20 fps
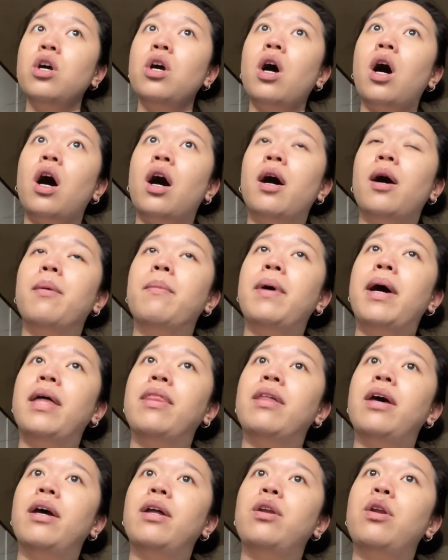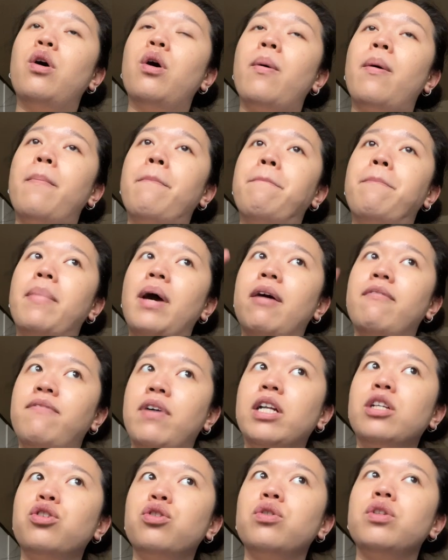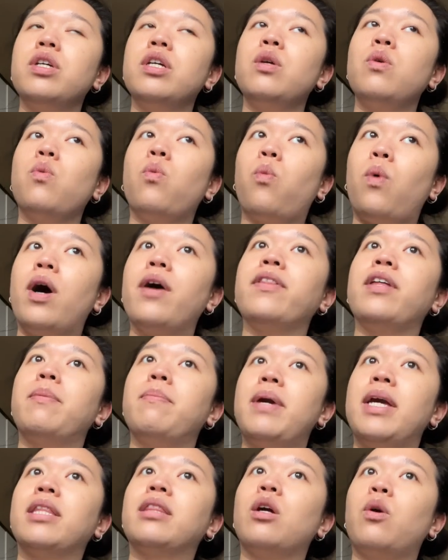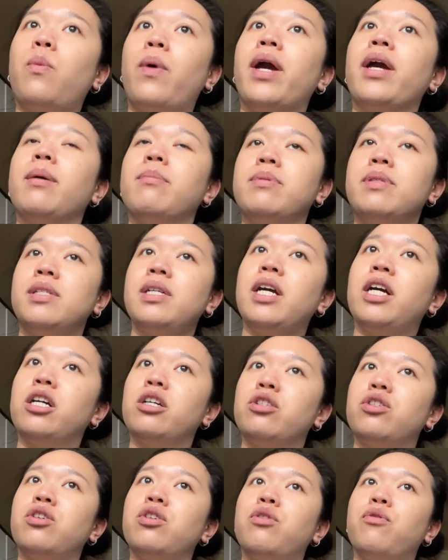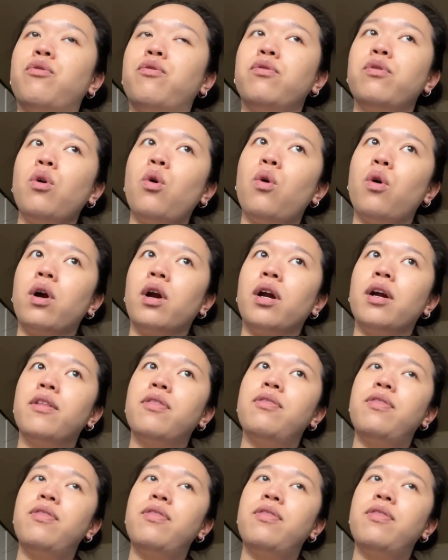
Um, and then eventually, while they make their way upstairs to the floor,